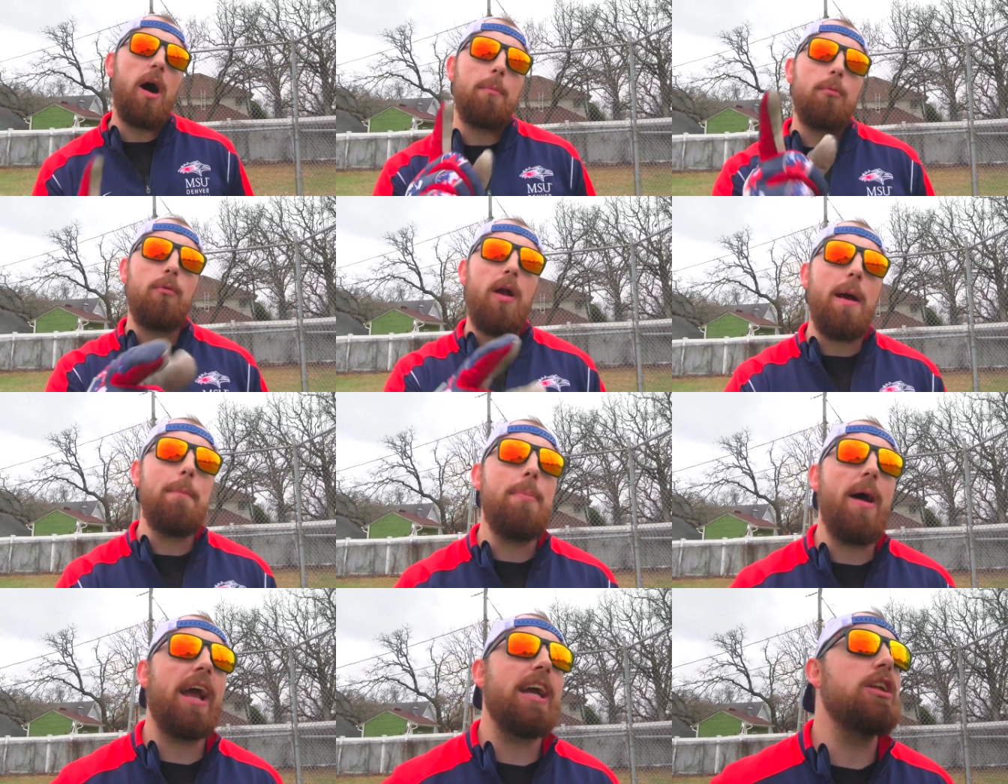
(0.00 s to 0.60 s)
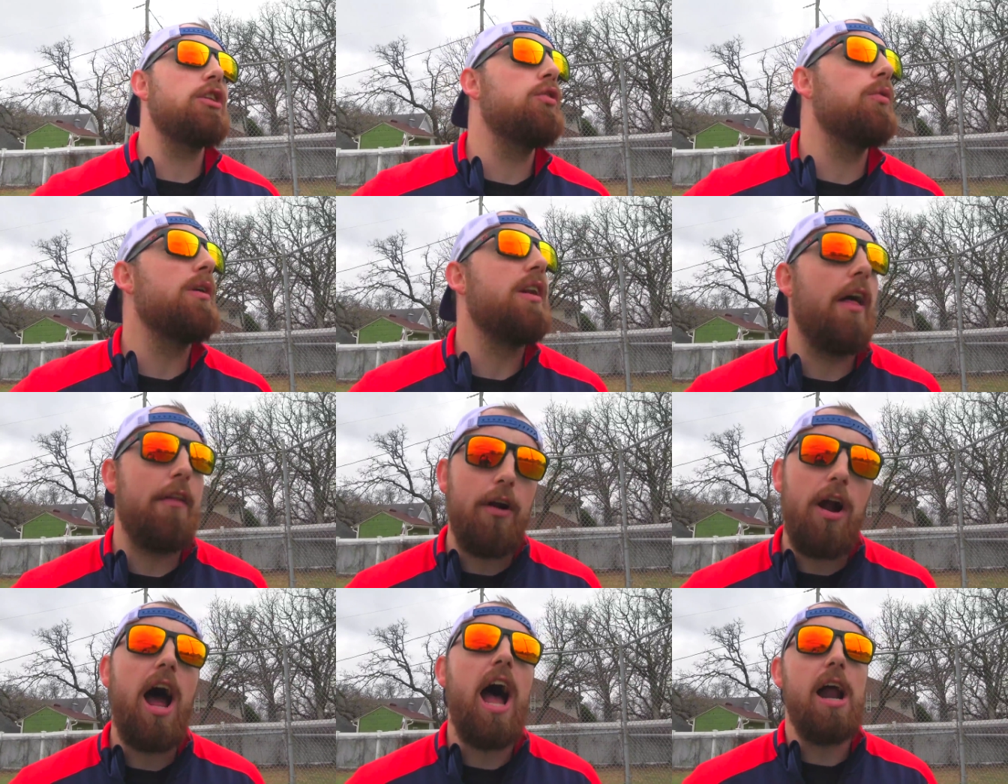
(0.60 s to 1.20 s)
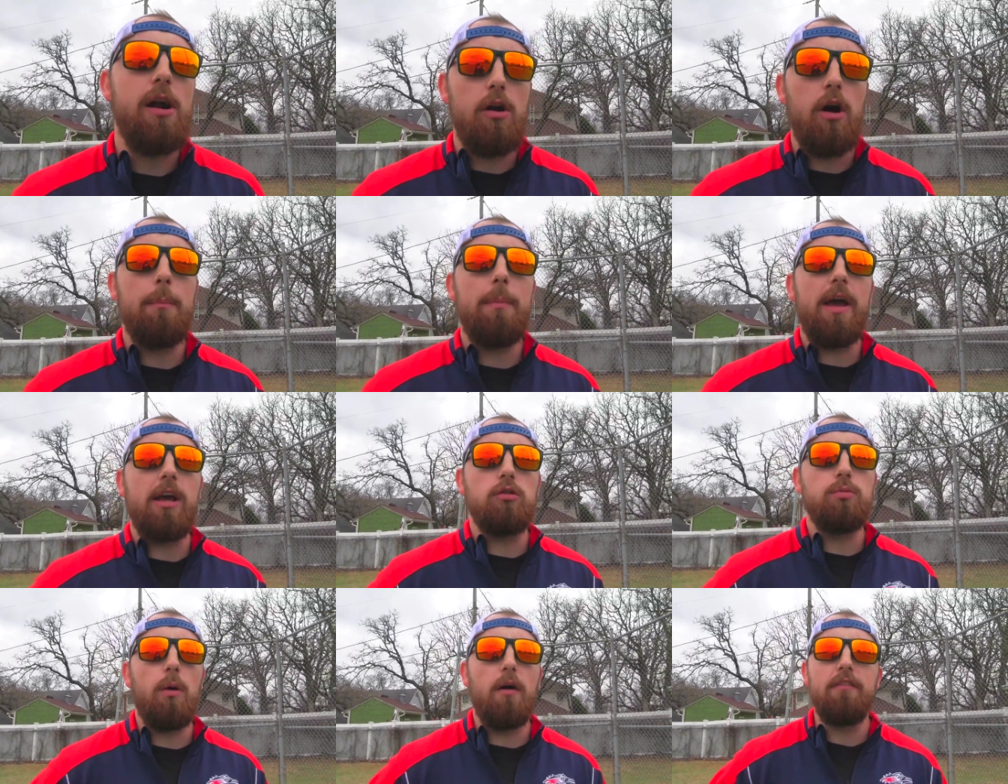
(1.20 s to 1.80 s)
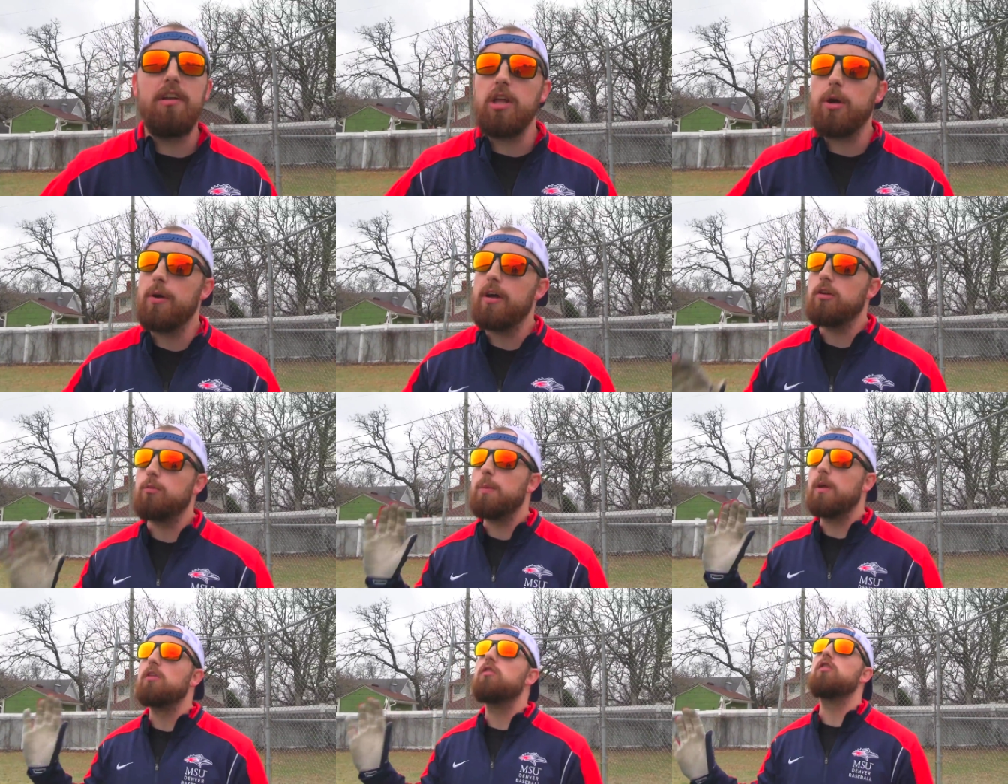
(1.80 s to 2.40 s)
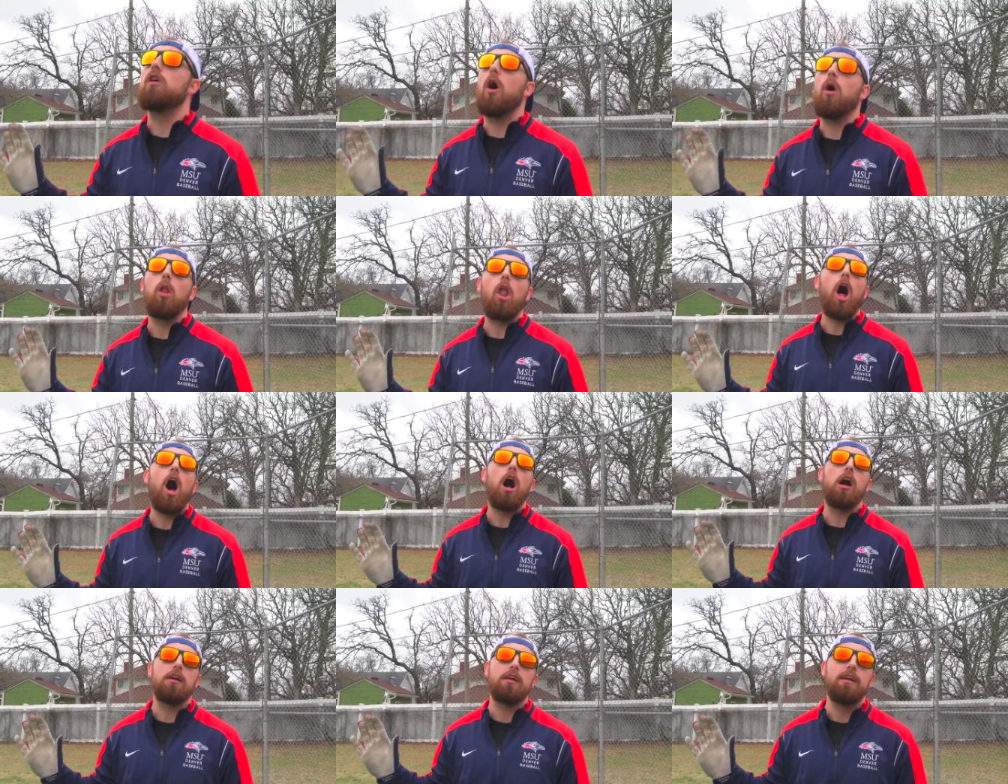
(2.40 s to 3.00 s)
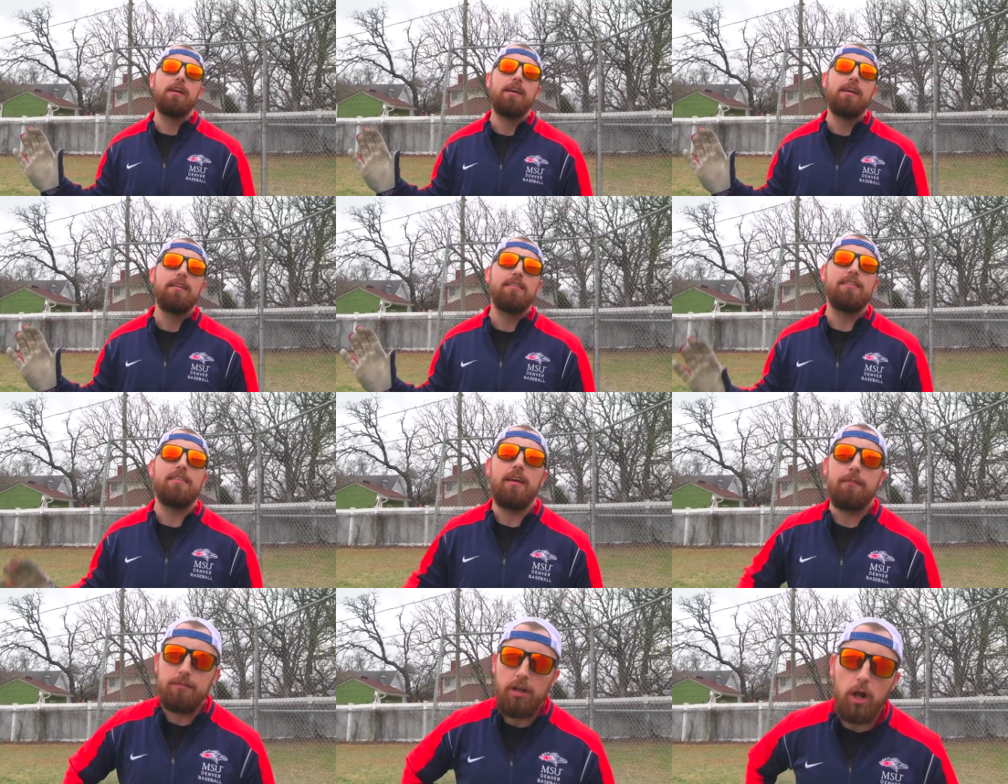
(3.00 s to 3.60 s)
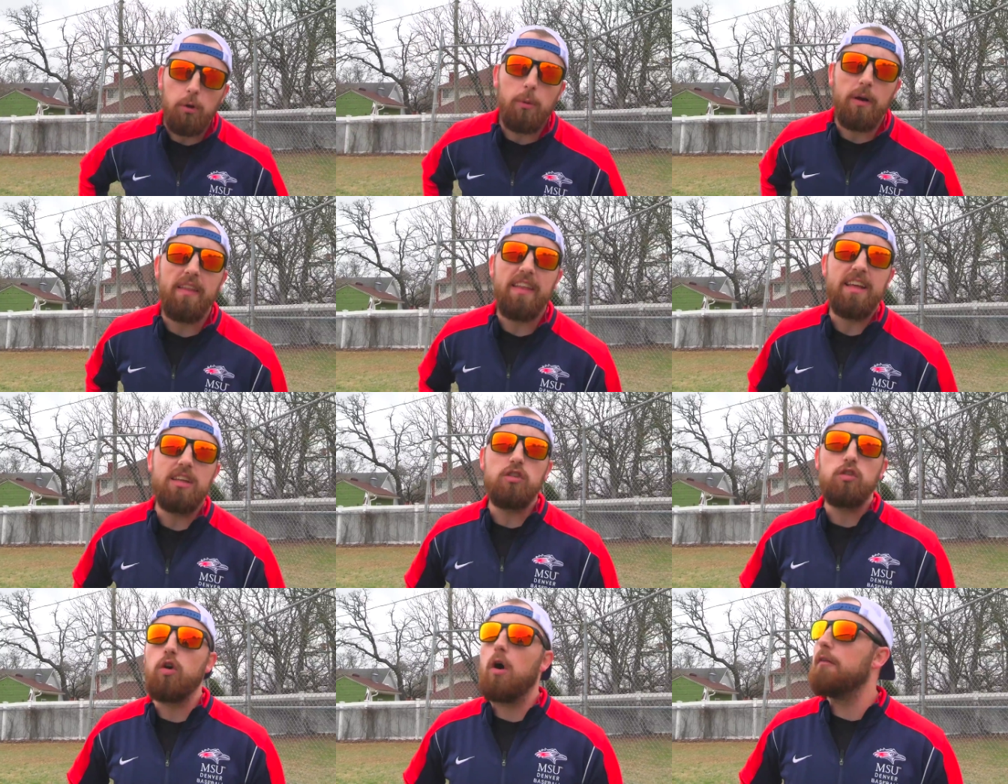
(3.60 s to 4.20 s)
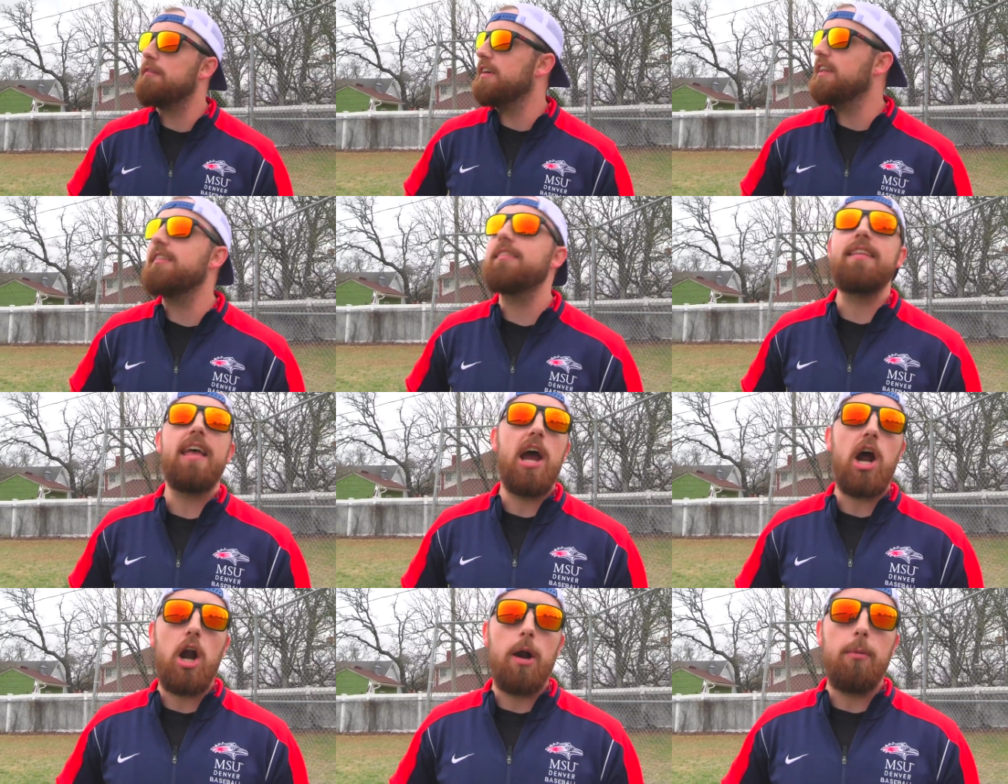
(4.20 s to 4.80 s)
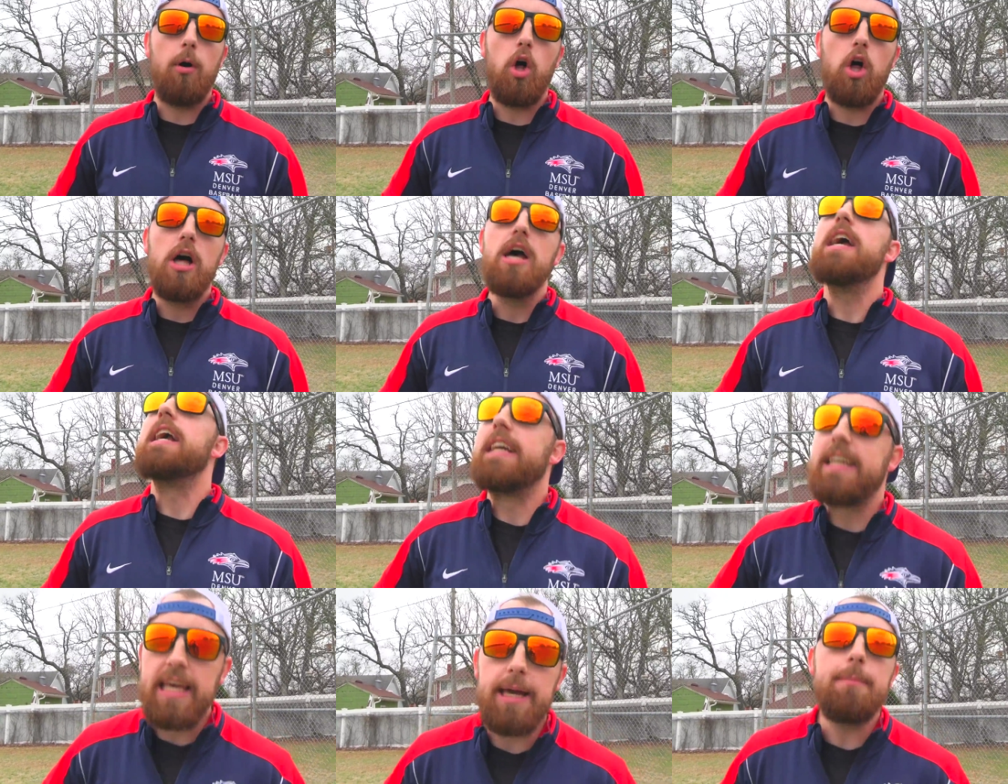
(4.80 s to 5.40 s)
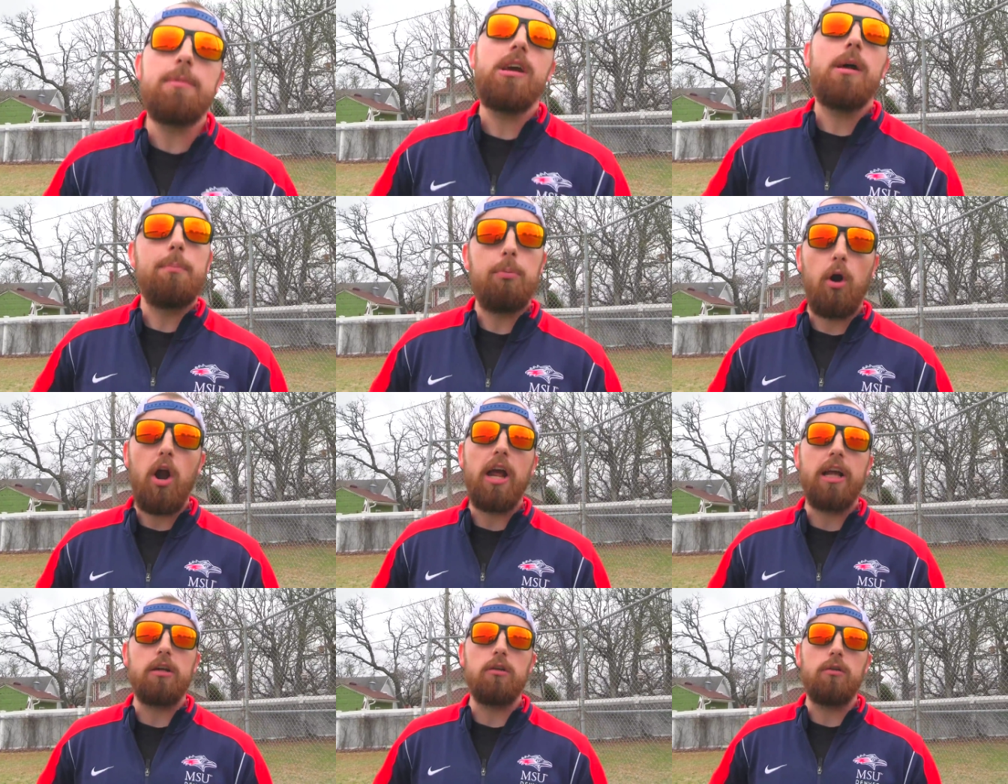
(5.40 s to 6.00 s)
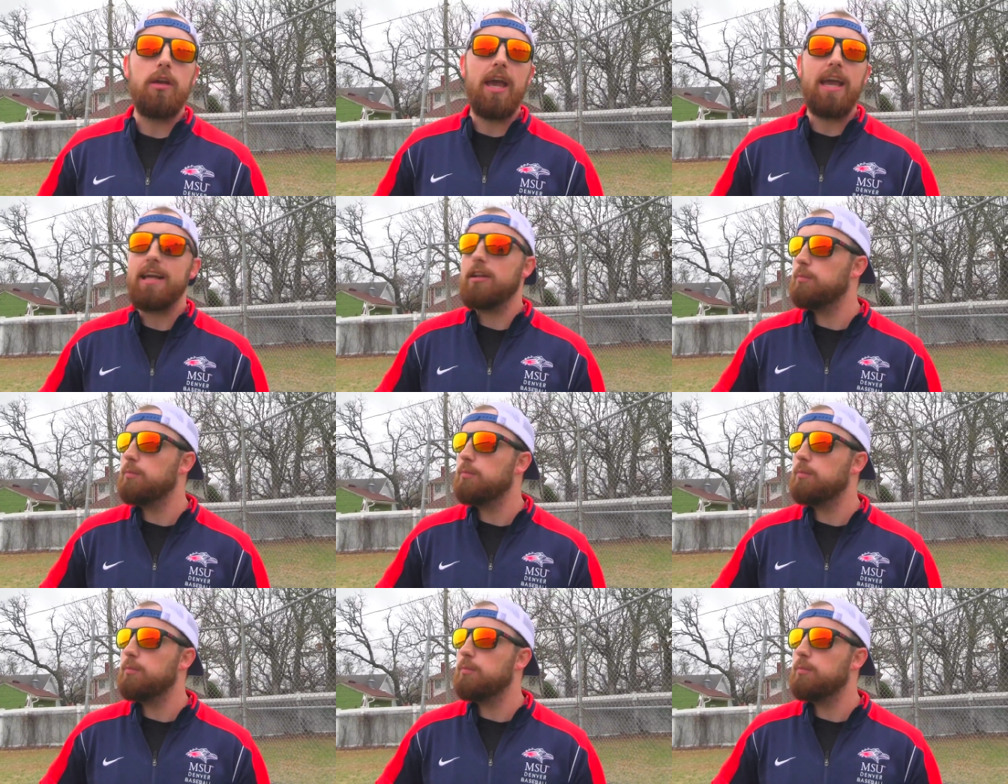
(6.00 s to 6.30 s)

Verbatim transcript: Hop right back into another IRL baseball video. It has been so long since I've done one of these, so if it's terrible, give me a break, okay?